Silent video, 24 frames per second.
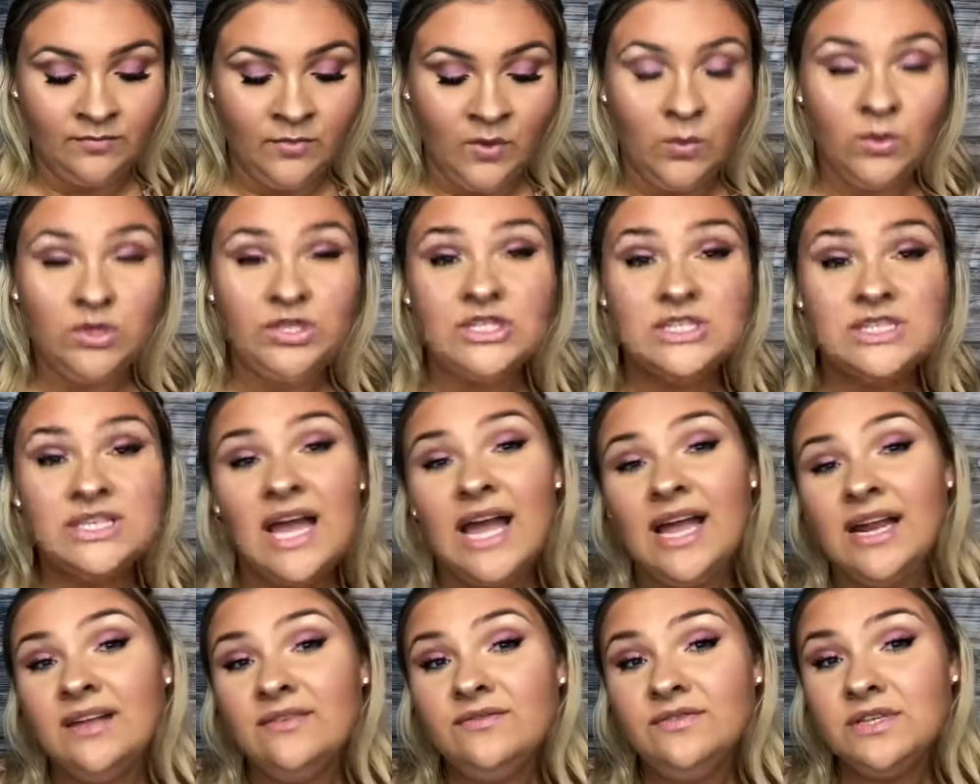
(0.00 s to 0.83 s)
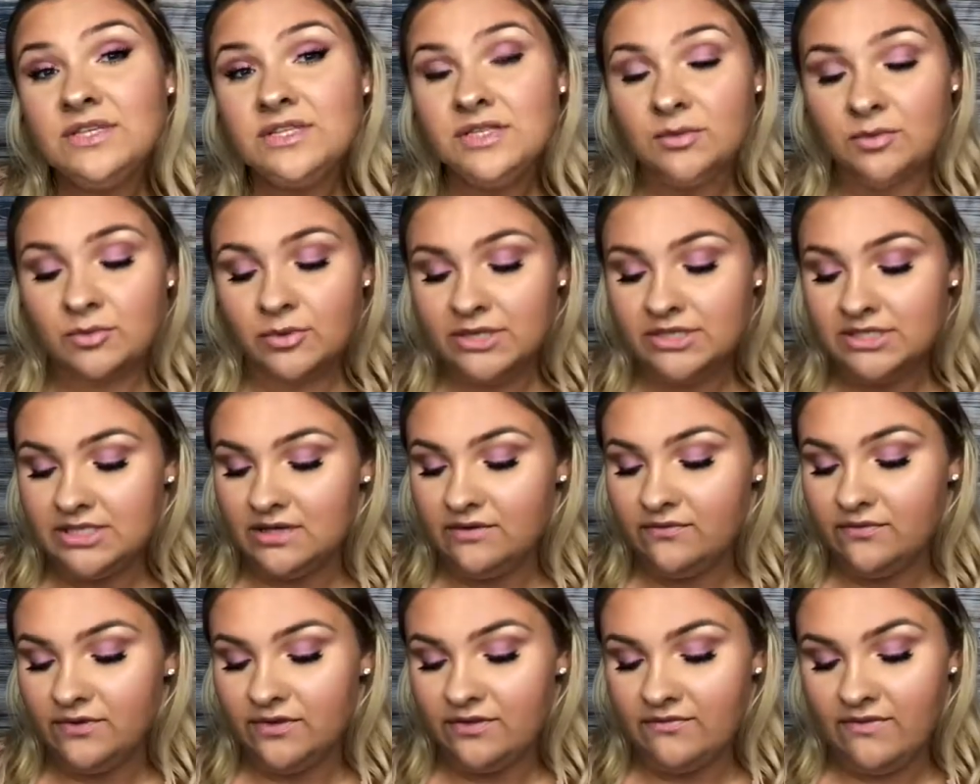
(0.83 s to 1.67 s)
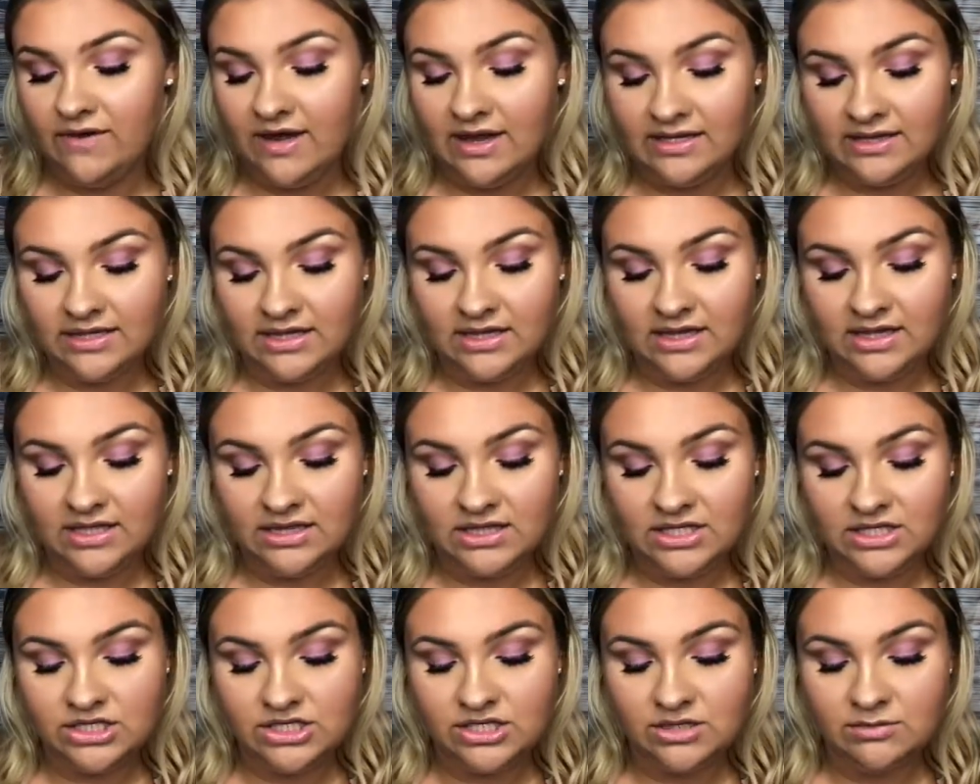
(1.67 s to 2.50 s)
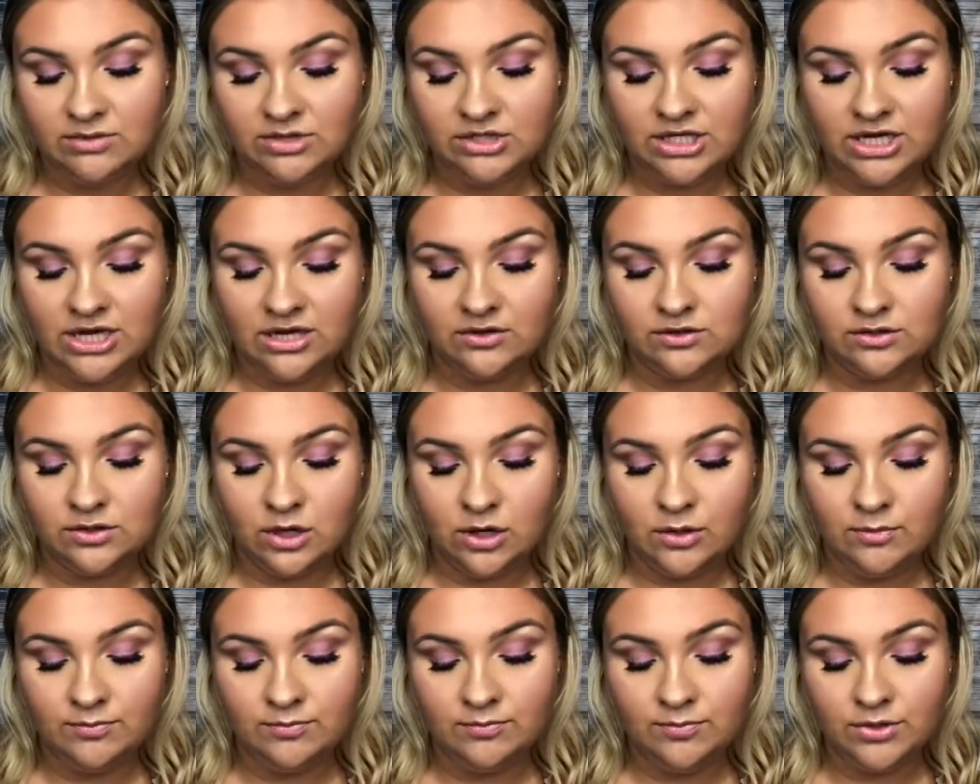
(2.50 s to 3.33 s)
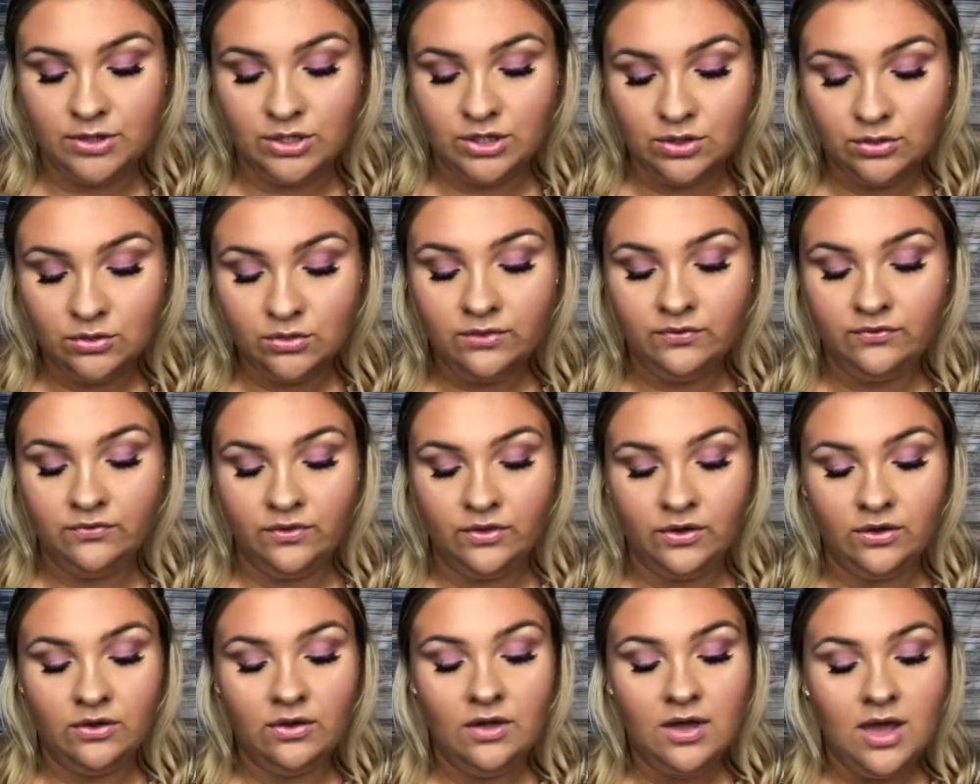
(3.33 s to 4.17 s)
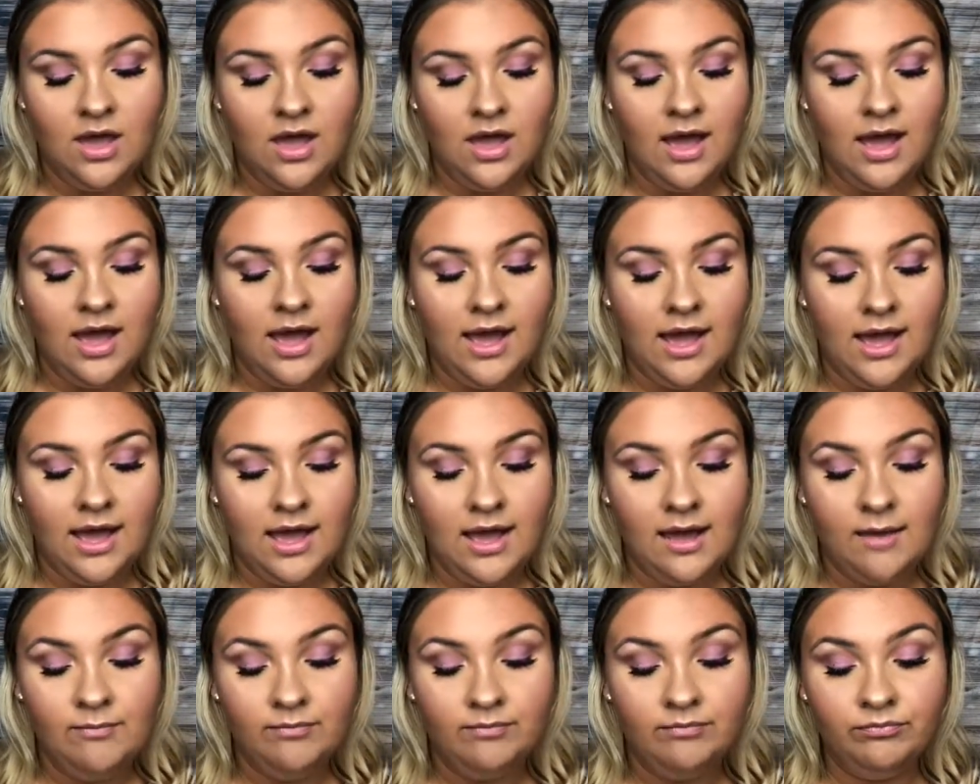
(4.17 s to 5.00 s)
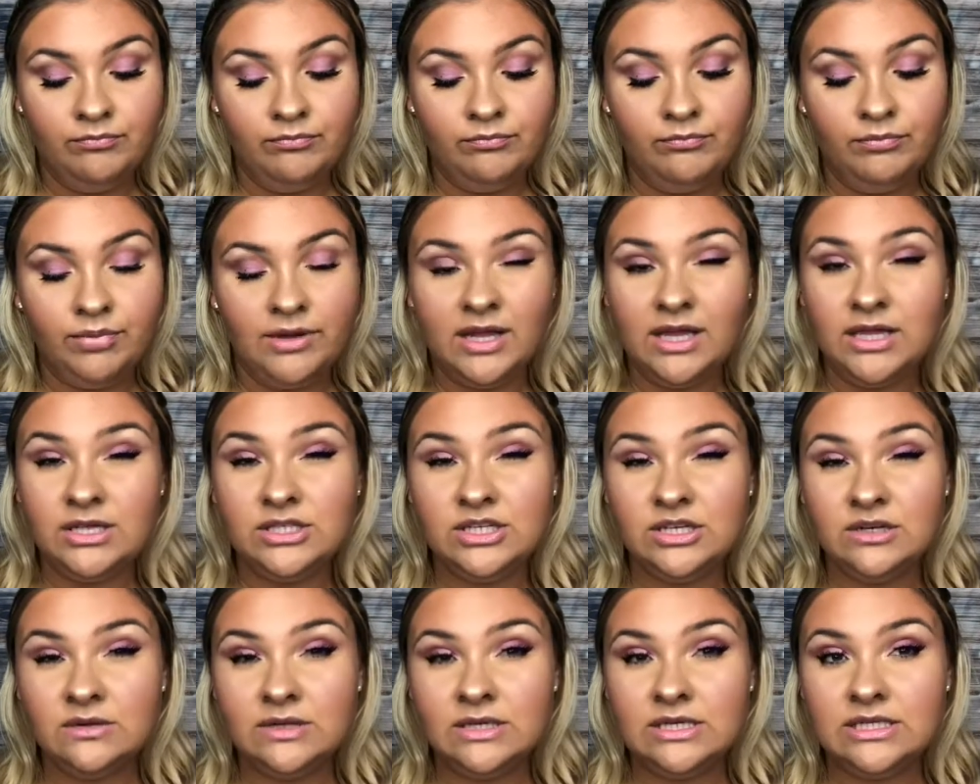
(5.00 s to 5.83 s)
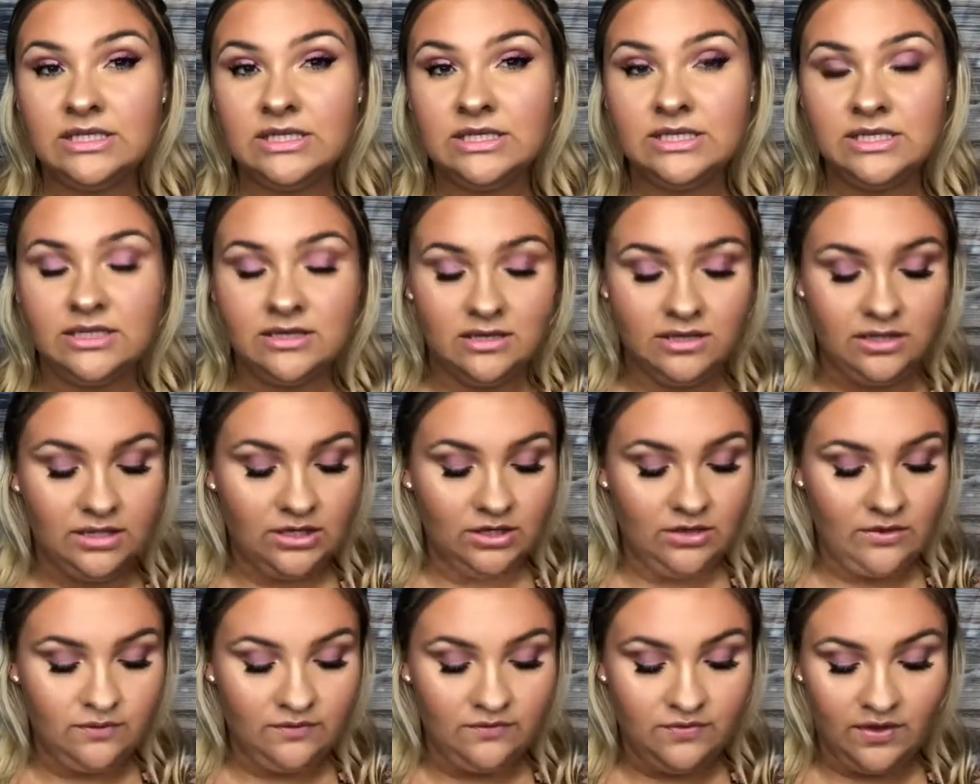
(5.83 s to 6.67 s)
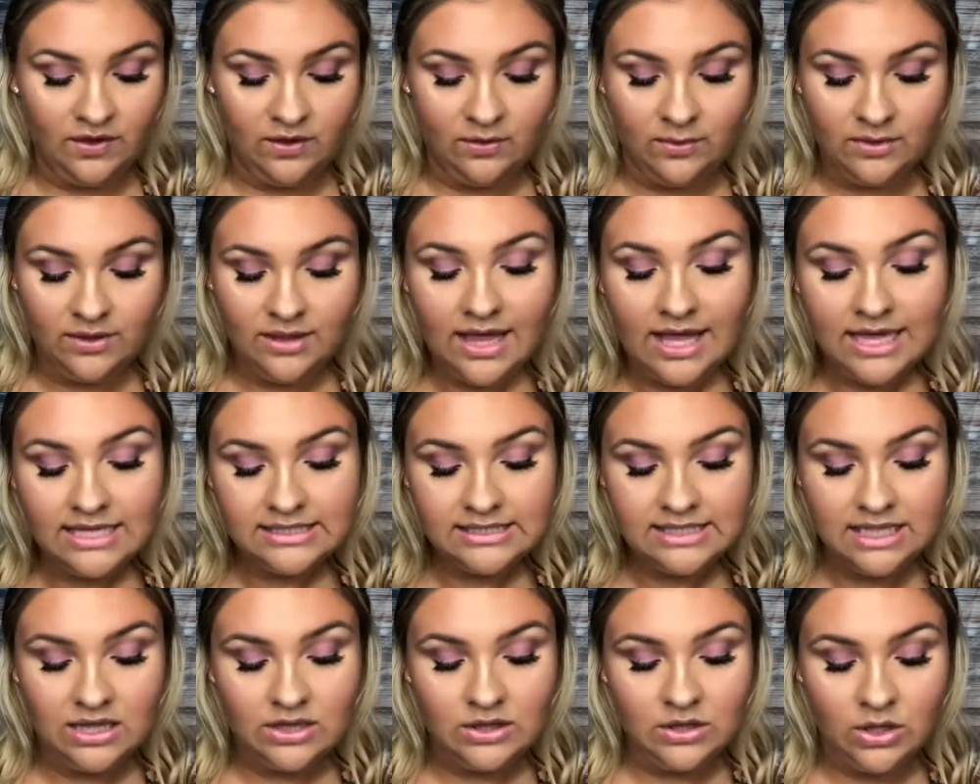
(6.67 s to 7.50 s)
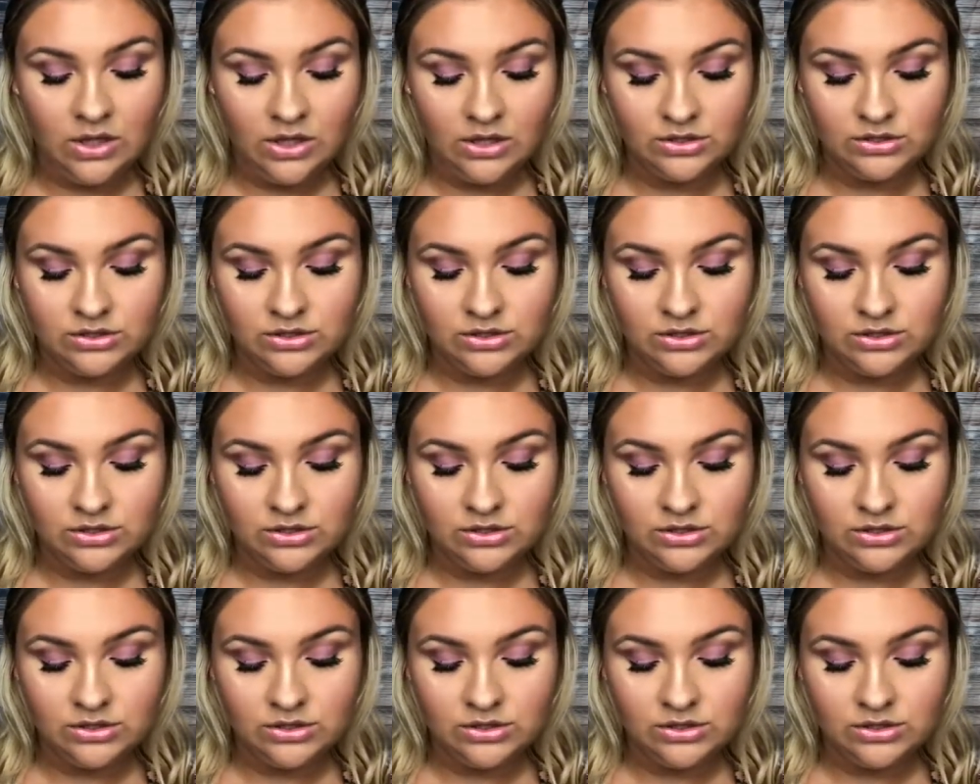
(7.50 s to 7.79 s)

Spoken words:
which is kind of disappointing for the fact that like these shimmer shadows are beautiful, but I don't necessarily know if they will last that long.